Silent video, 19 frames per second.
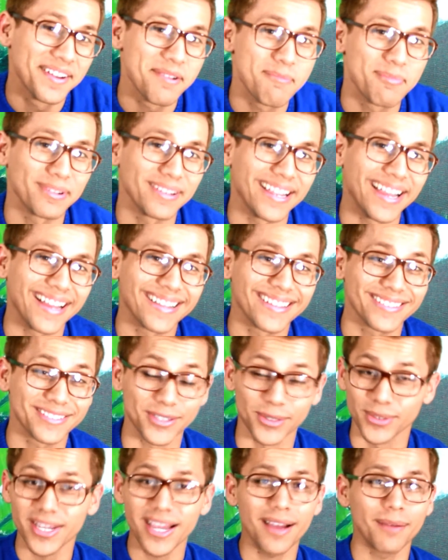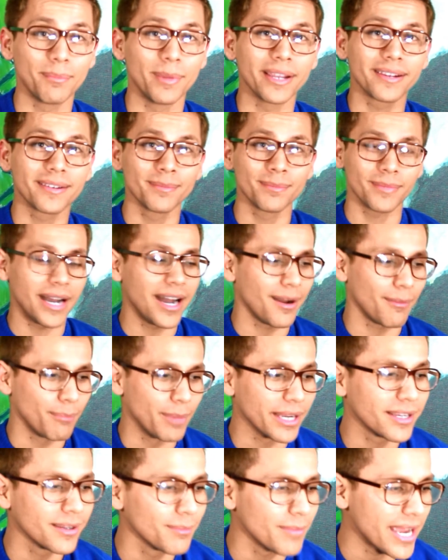But yeah, so yeah, make him
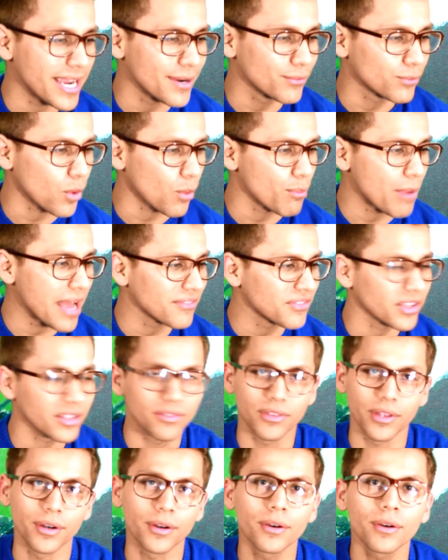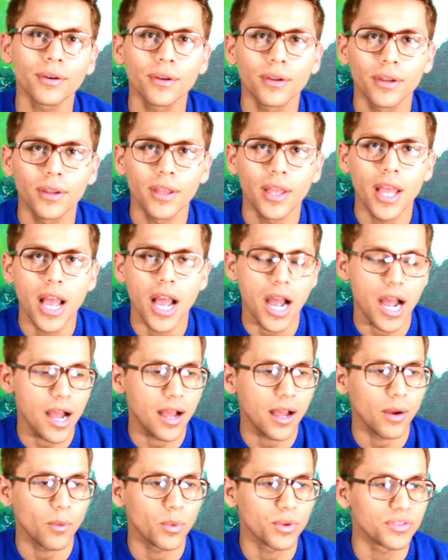a romantic dinner
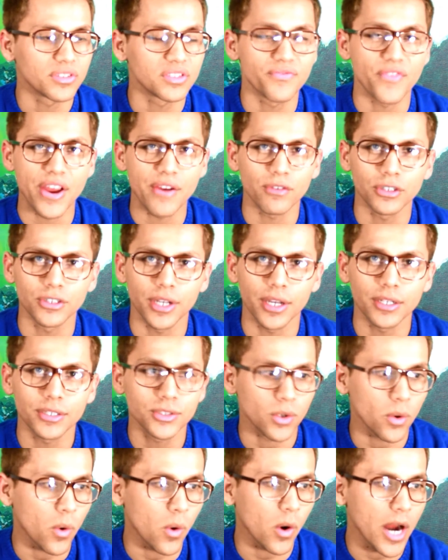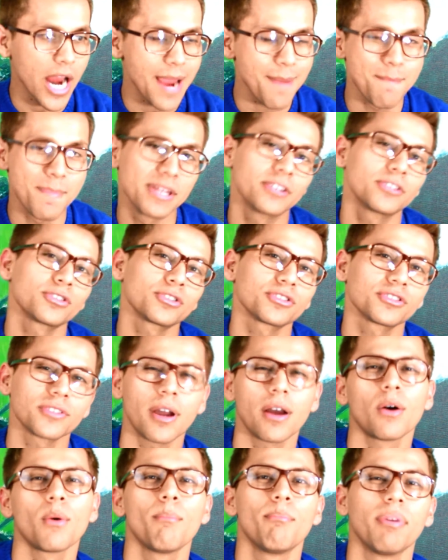with his favorite dish, or a miniature
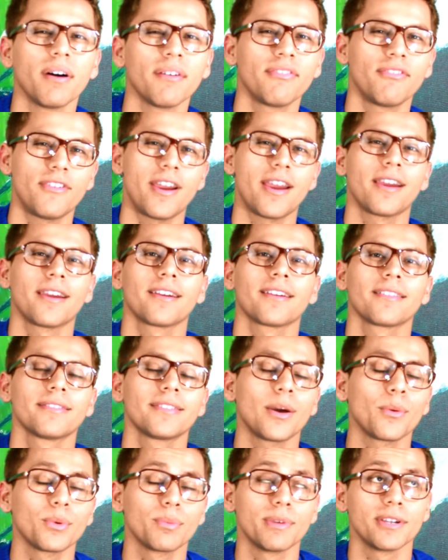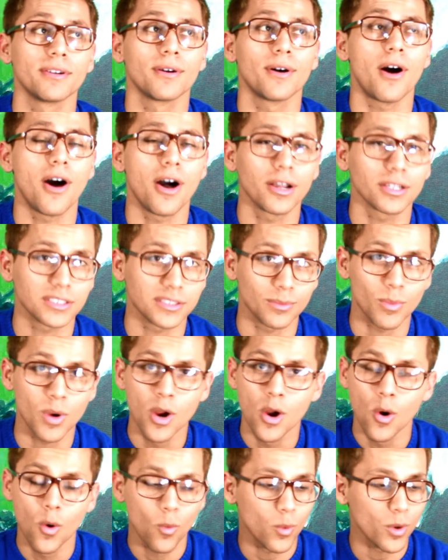style buffet. That would be awesome,
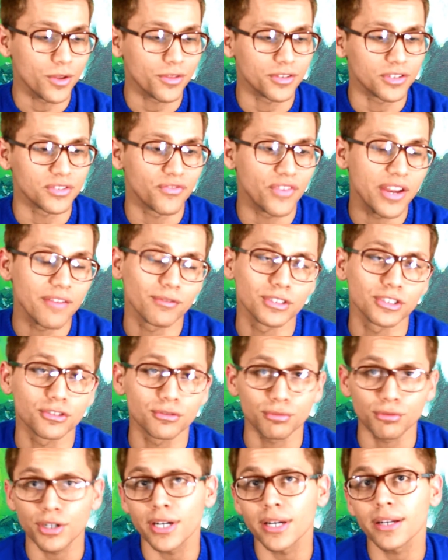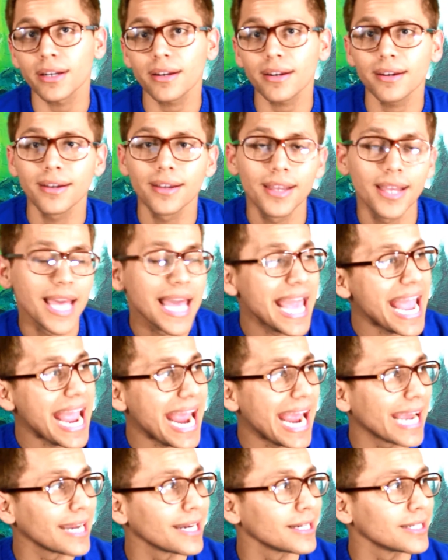with his favorite drink
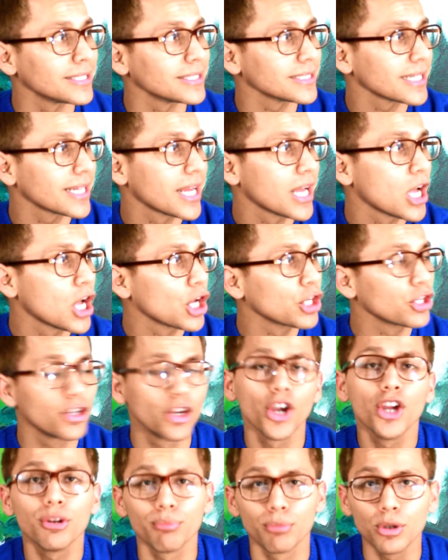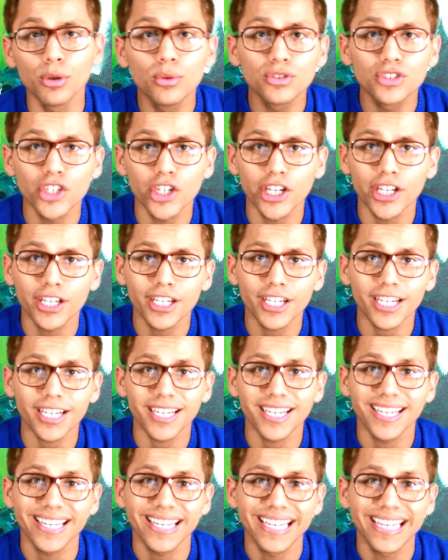and good music,
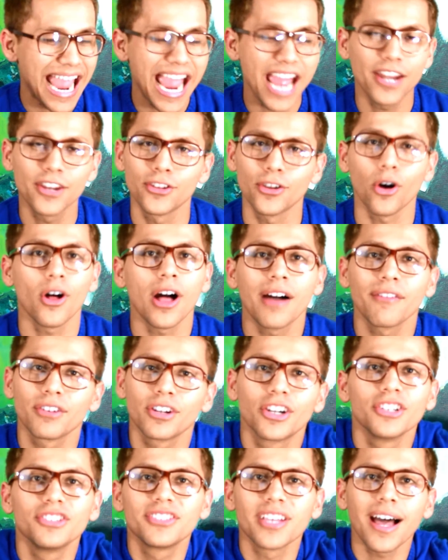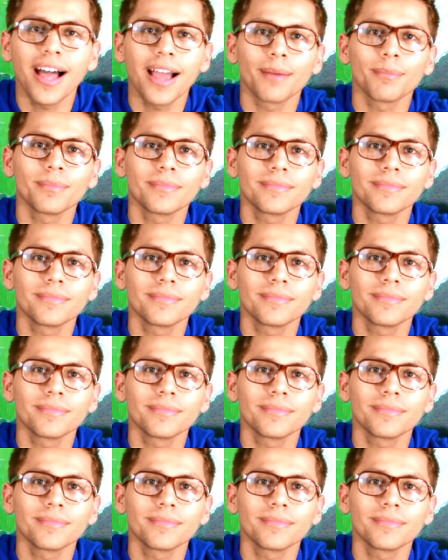and y'all have a good time.